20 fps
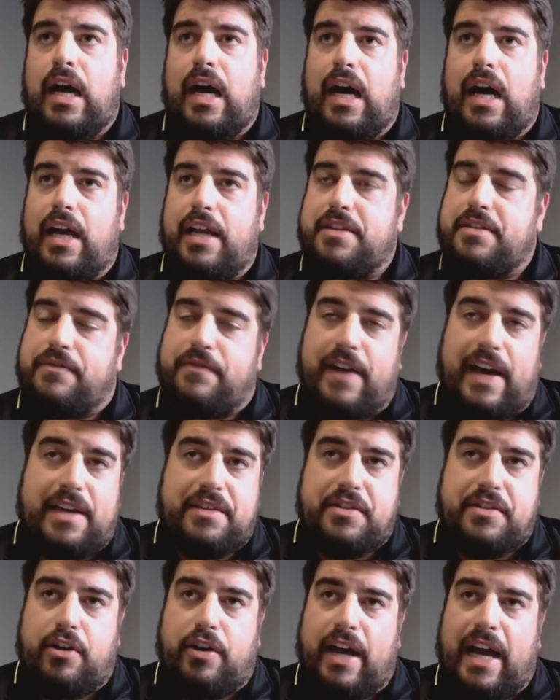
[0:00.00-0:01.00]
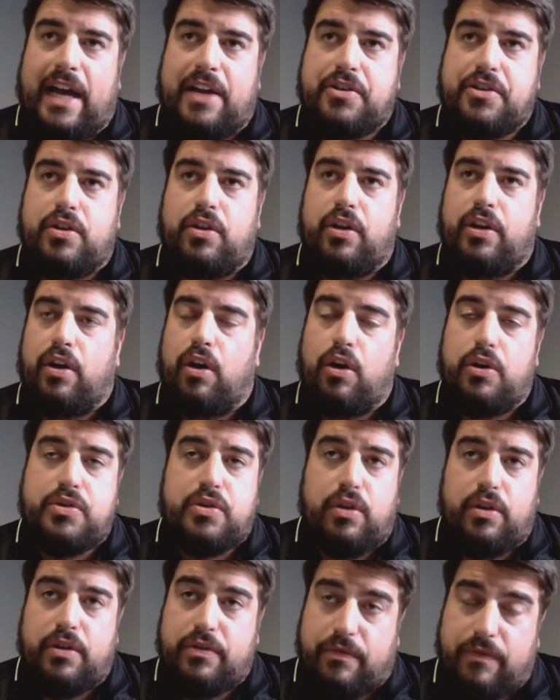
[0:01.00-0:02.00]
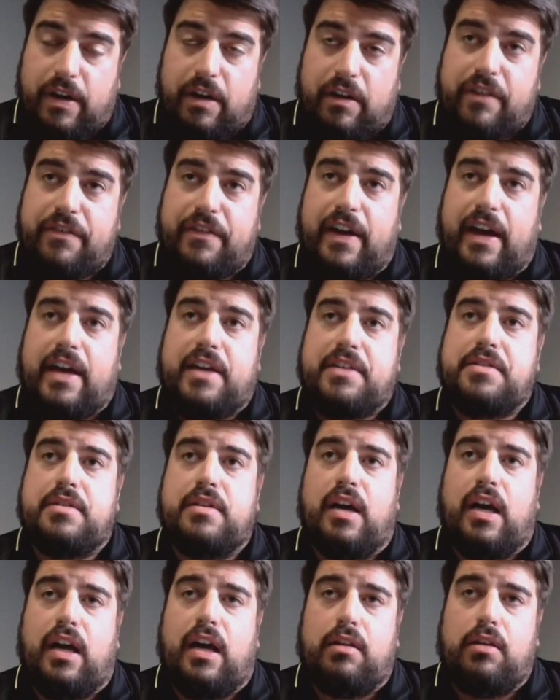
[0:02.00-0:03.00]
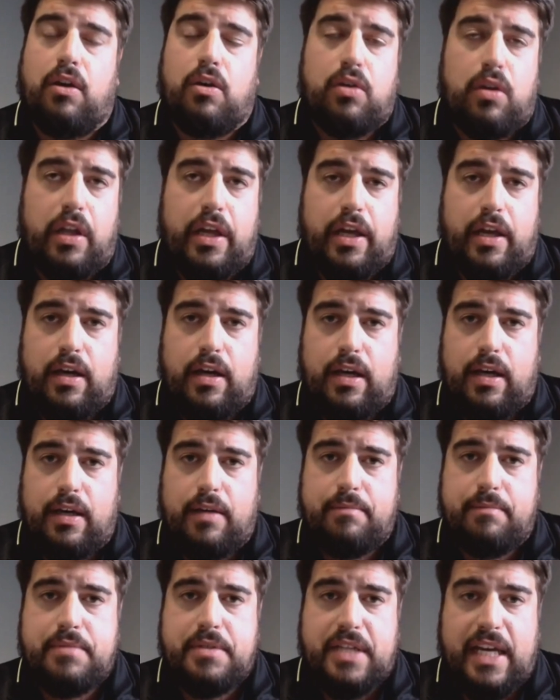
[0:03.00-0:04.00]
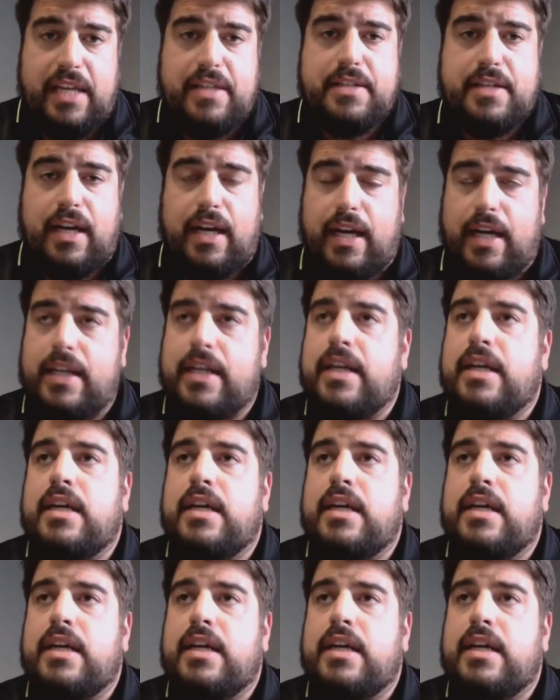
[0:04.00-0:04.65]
Uh, it's fast international and also it's very fast uh, locally um, stateside.